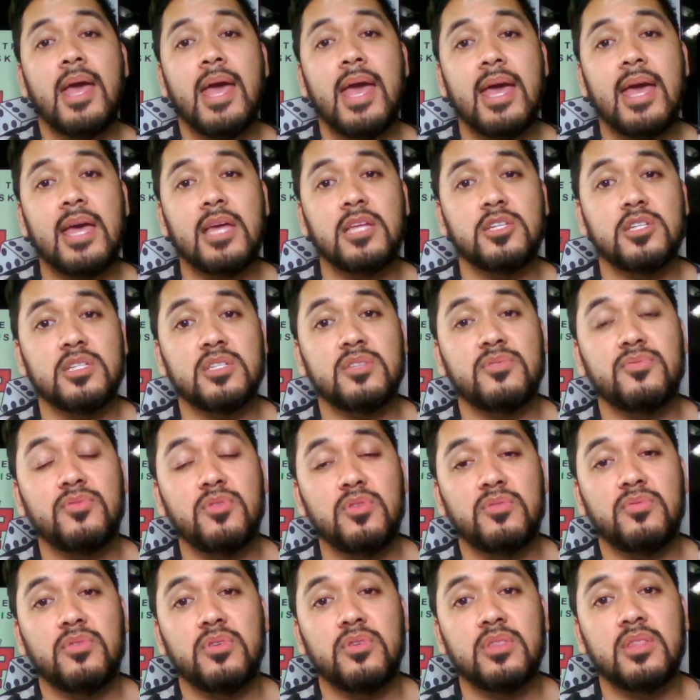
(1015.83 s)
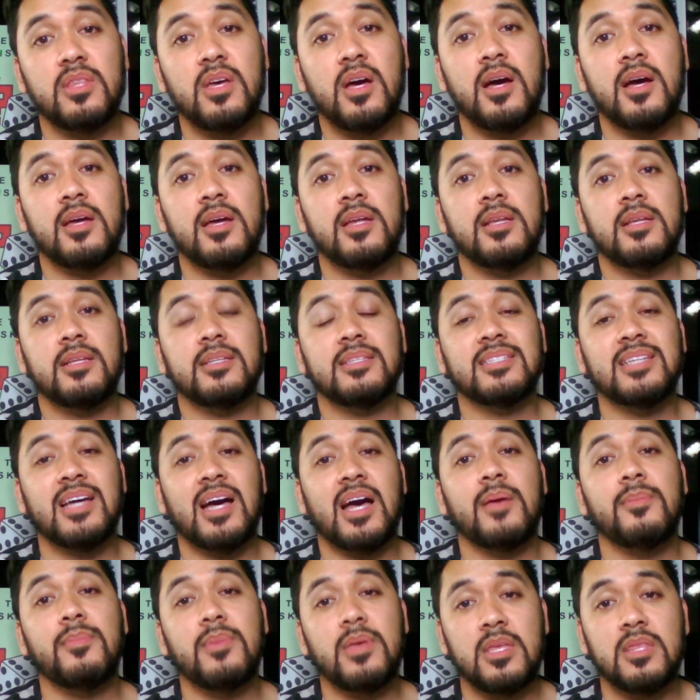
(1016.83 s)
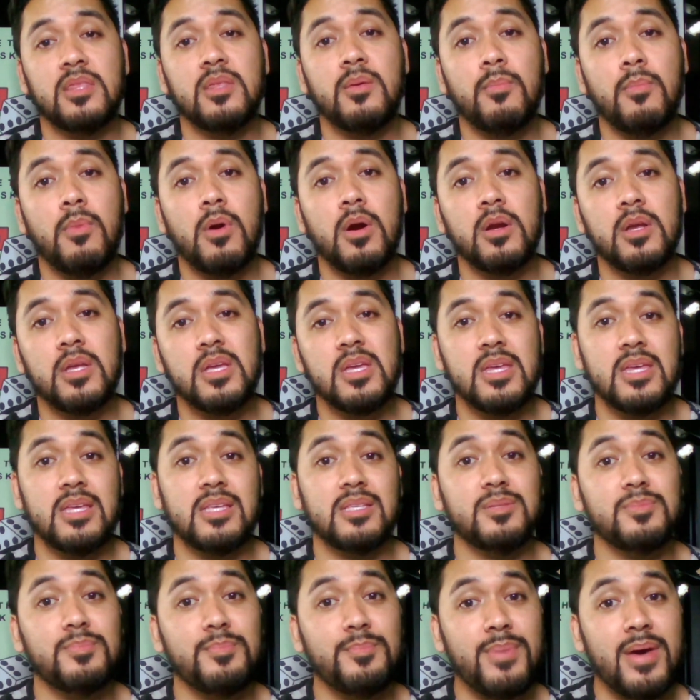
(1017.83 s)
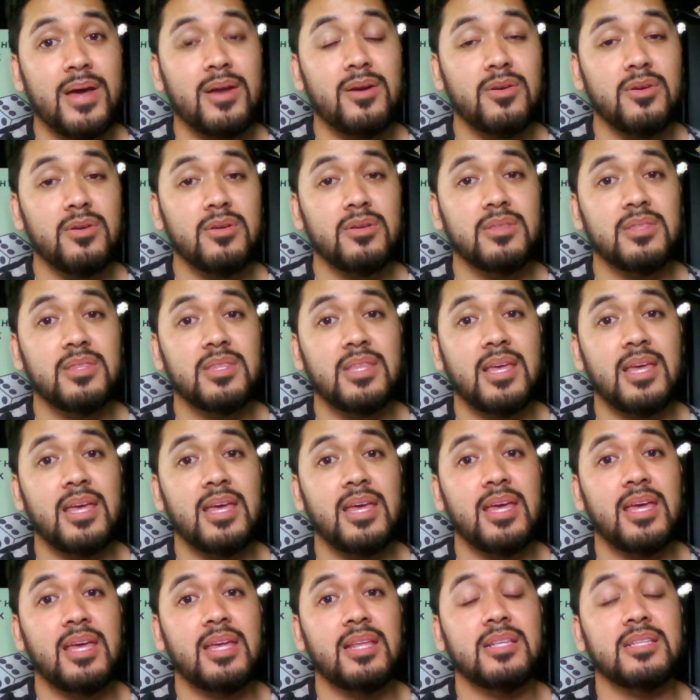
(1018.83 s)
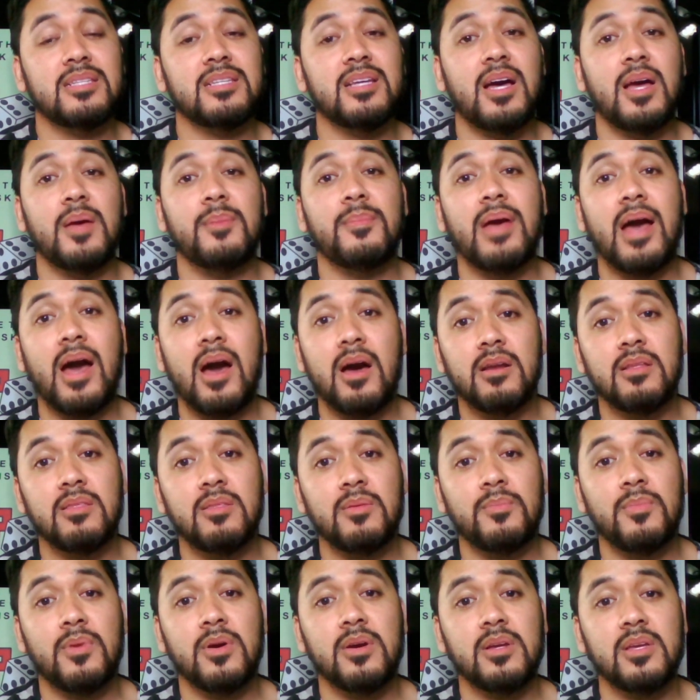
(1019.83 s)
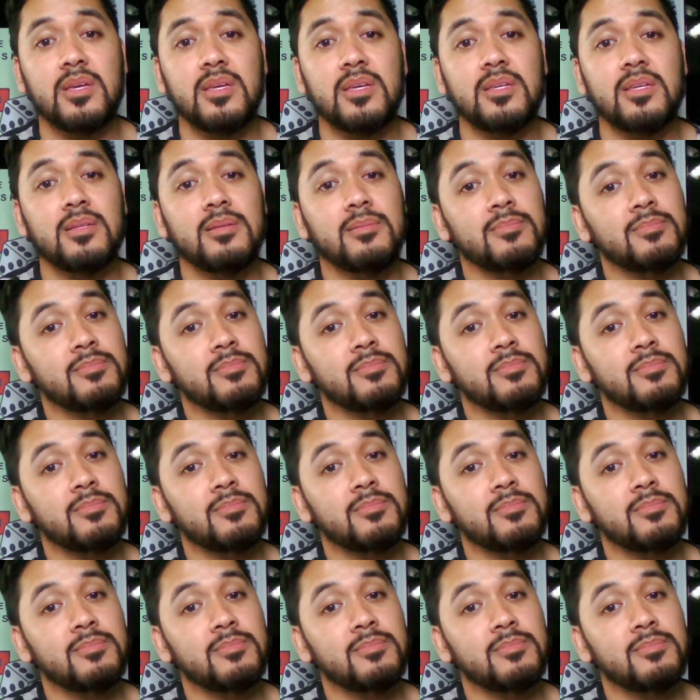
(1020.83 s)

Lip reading: And just food for thought, time in the market is better than time out of the market.